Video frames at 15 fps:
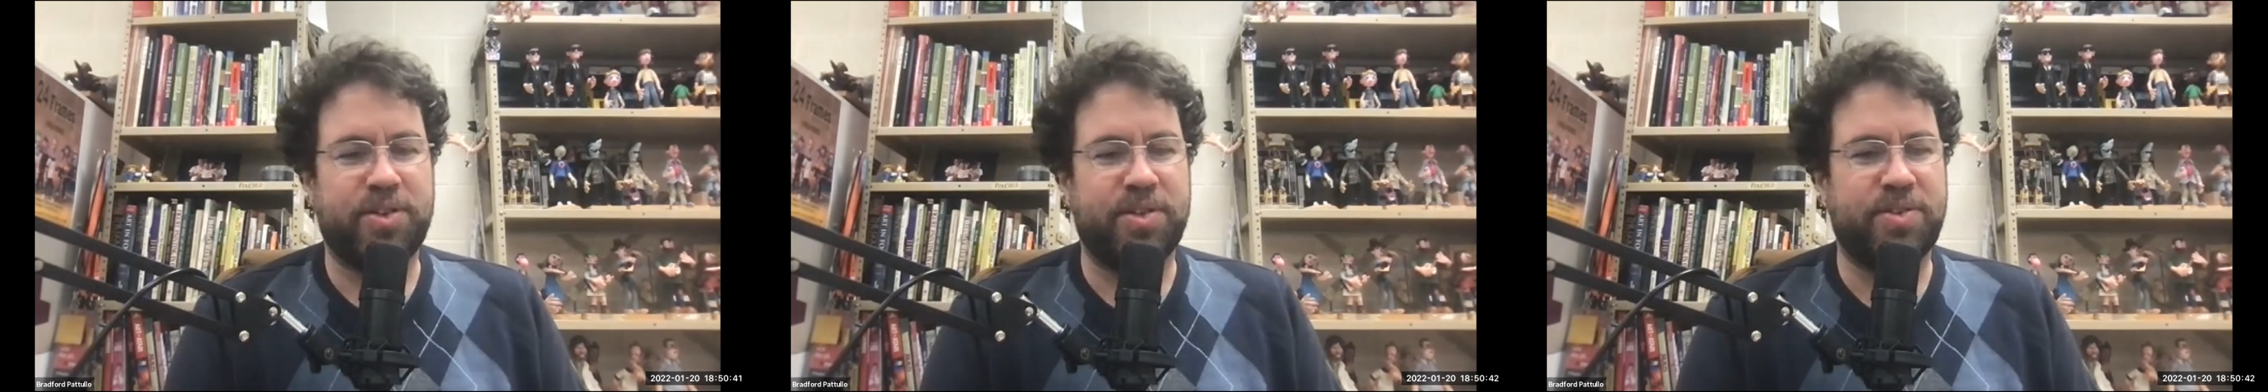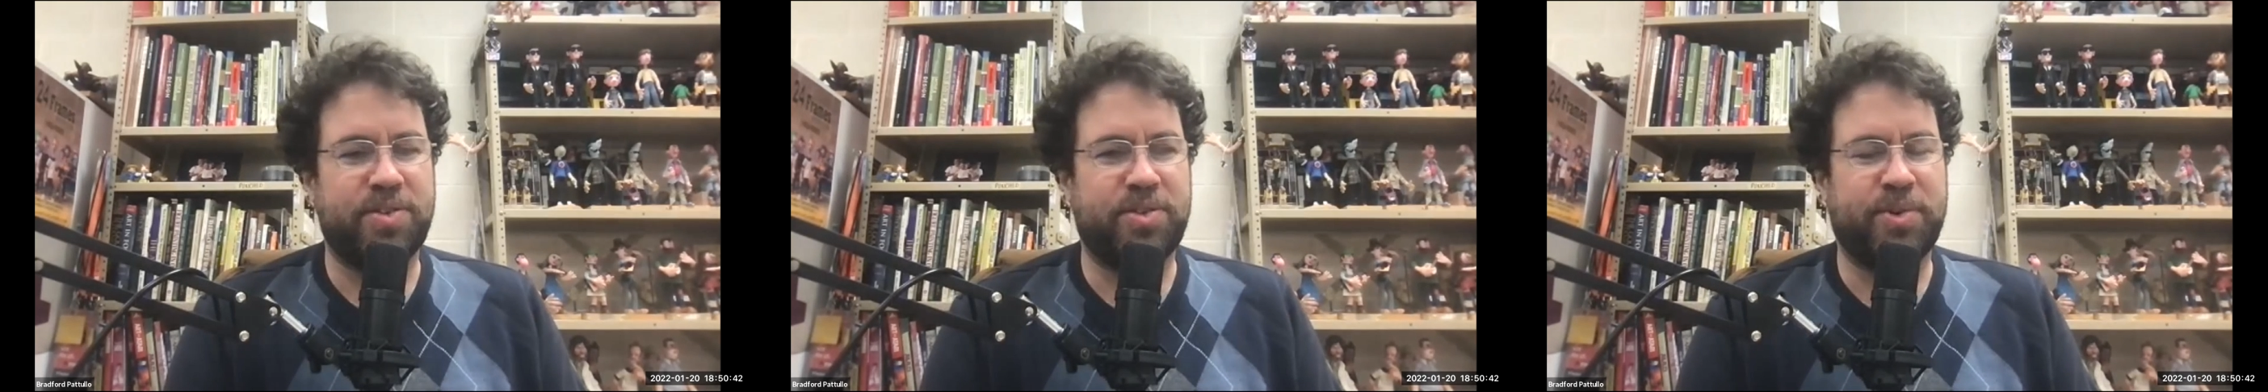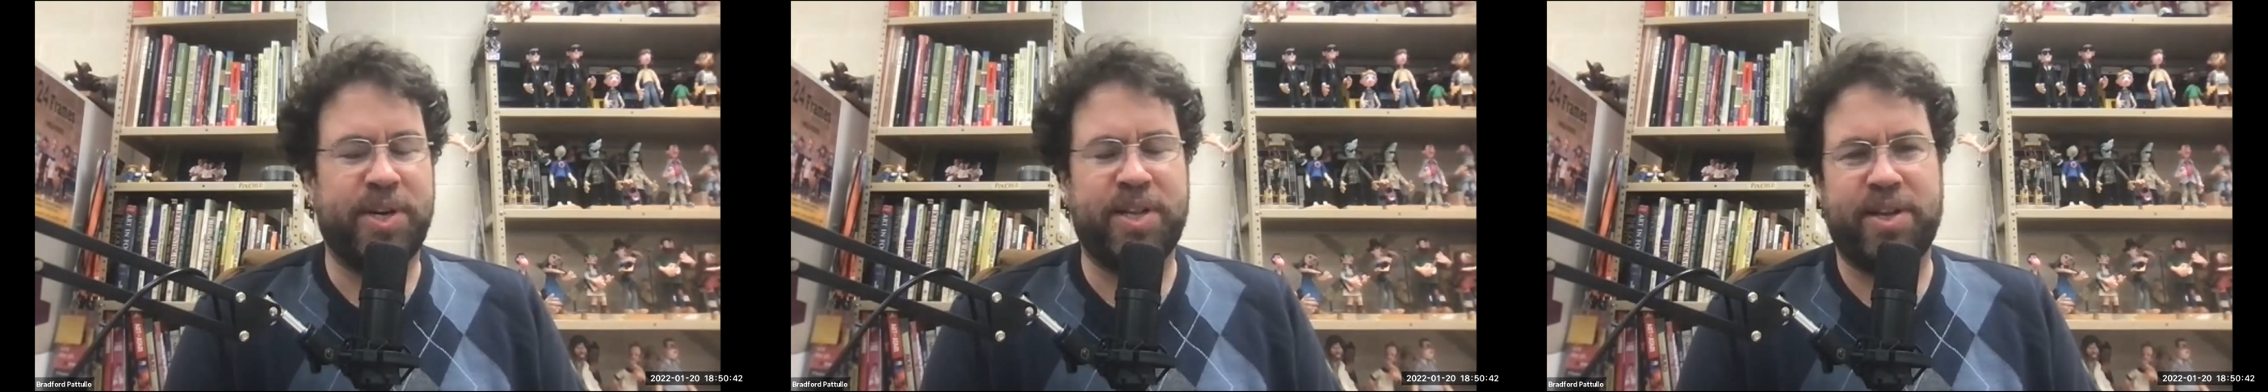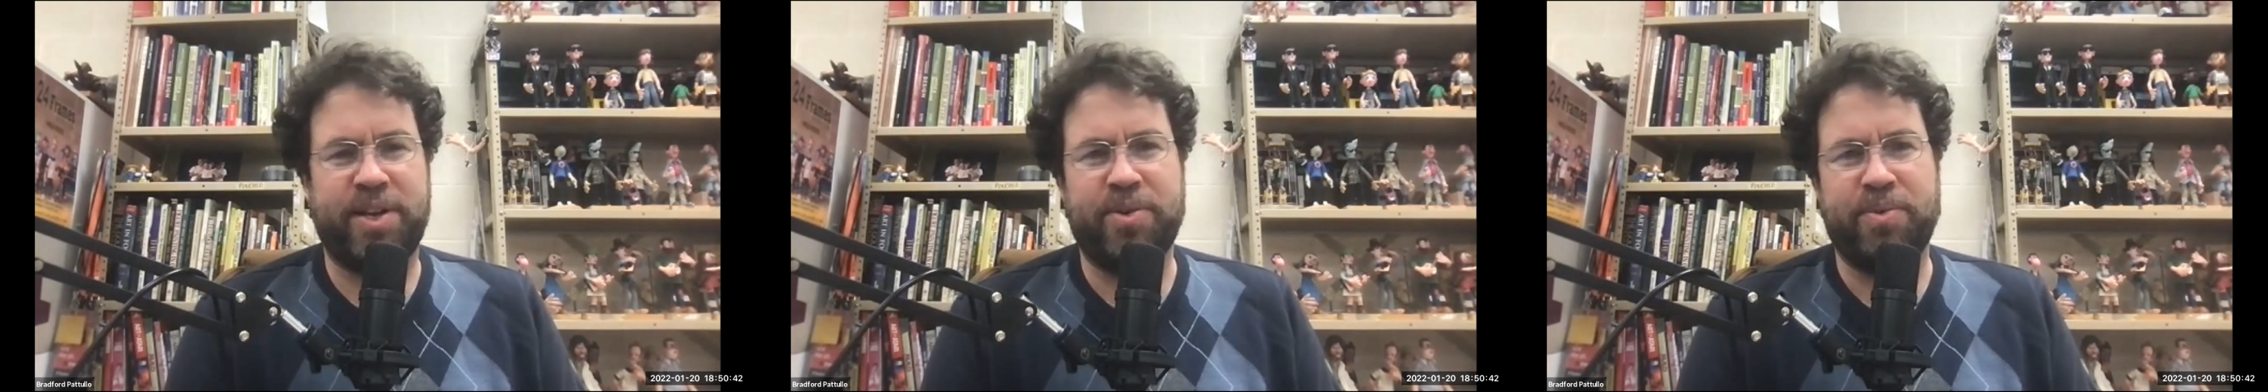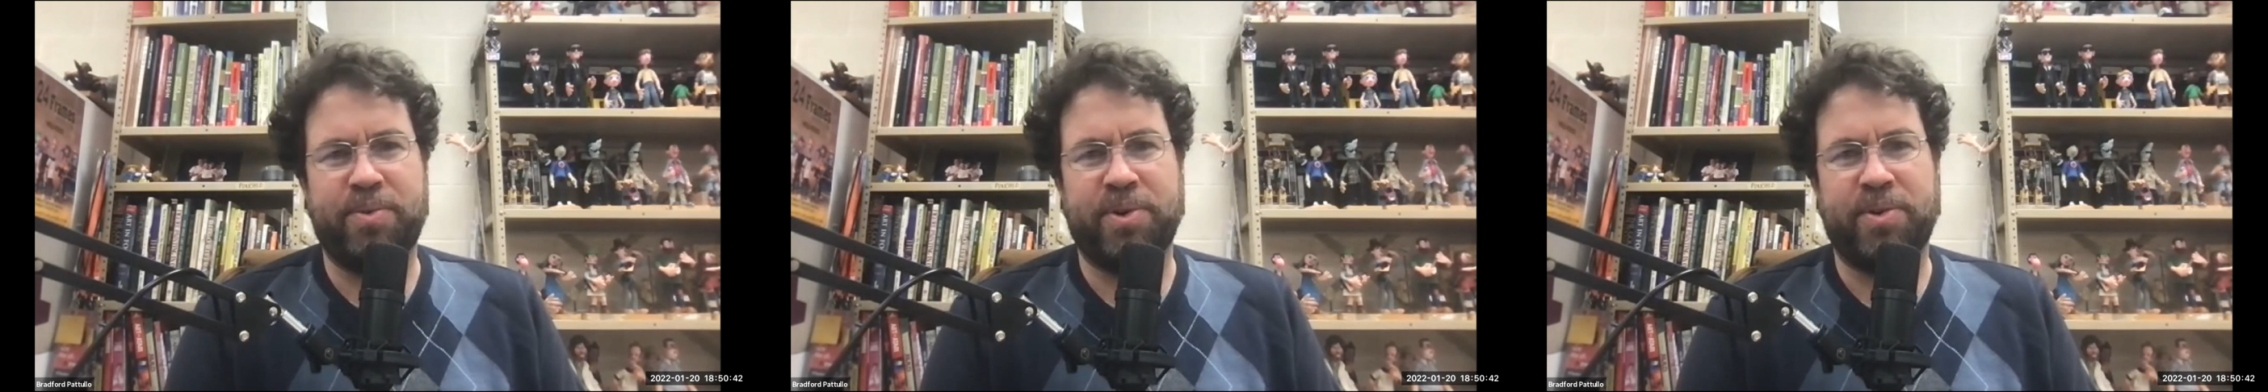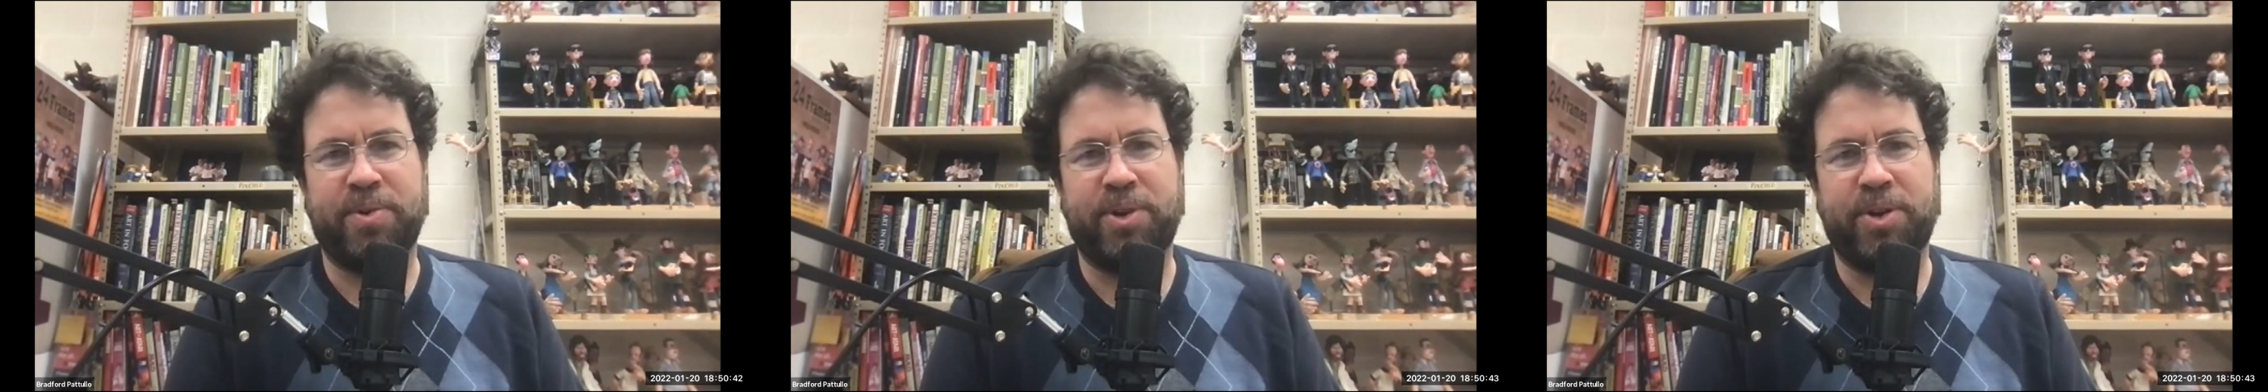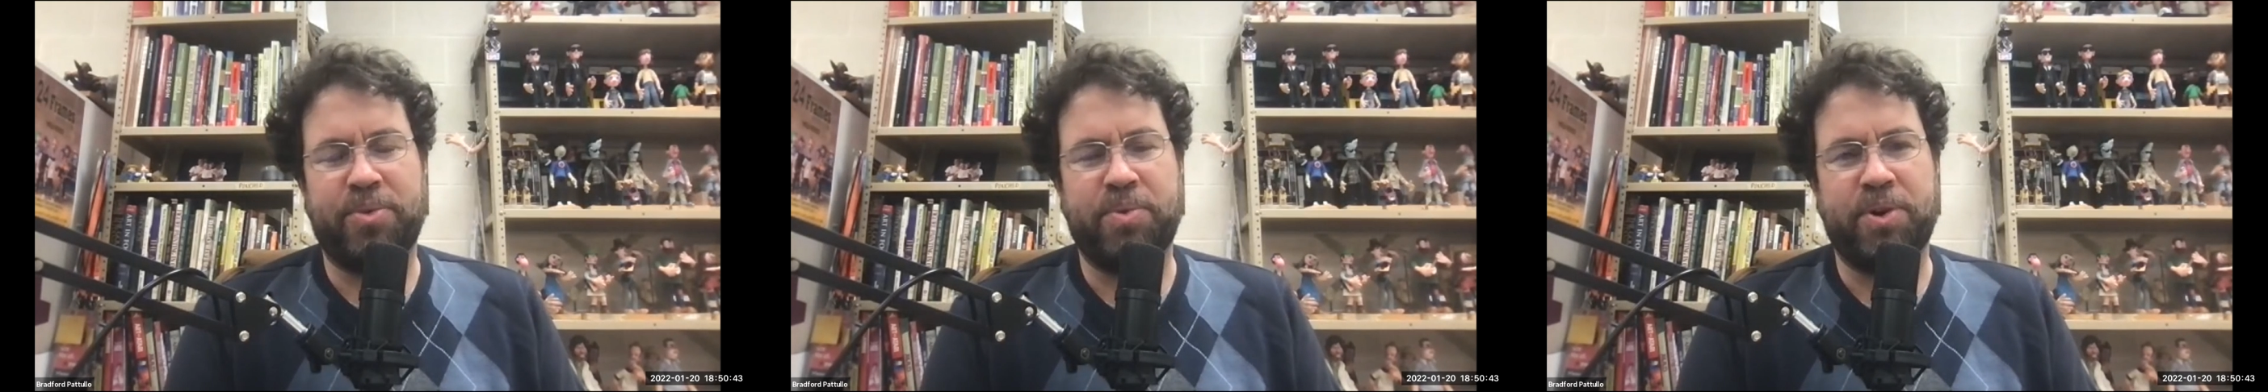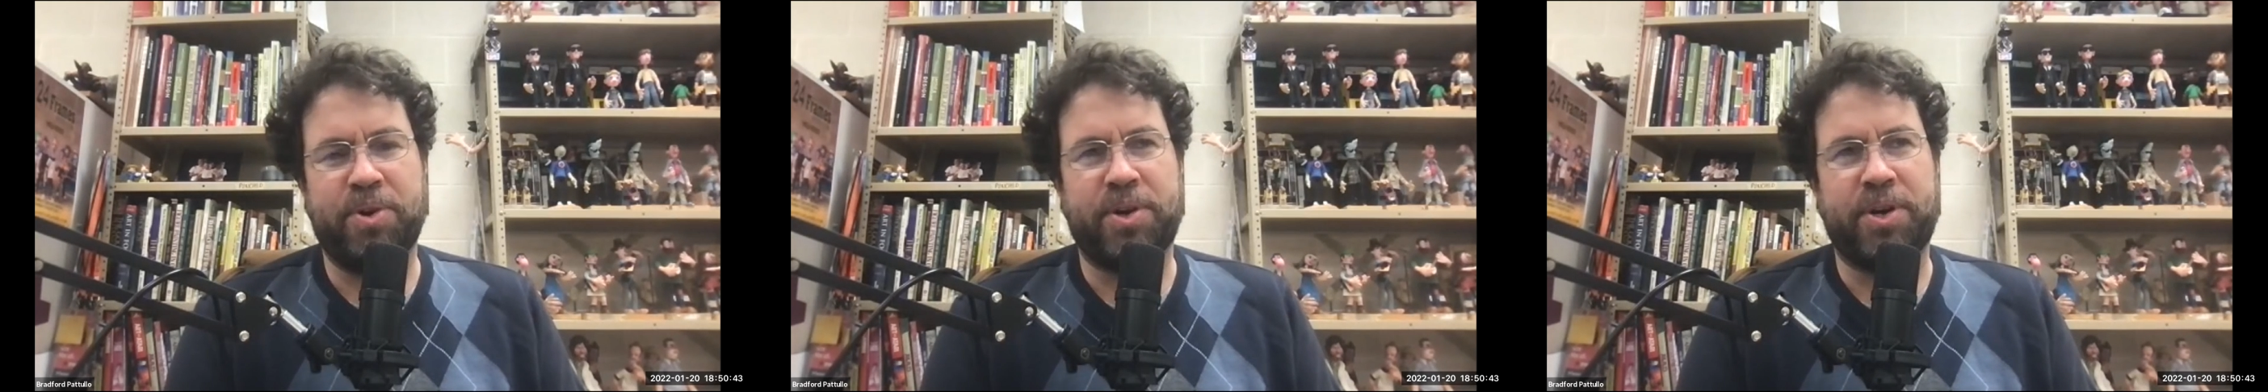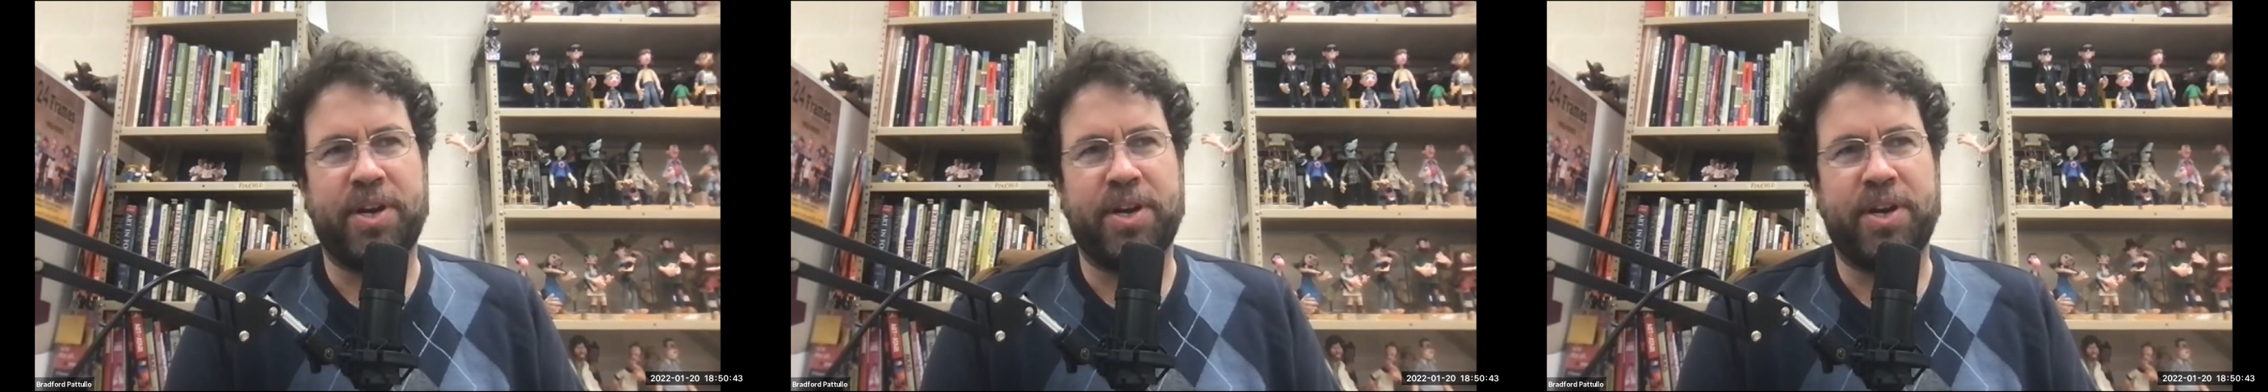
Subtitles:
Soheila, your work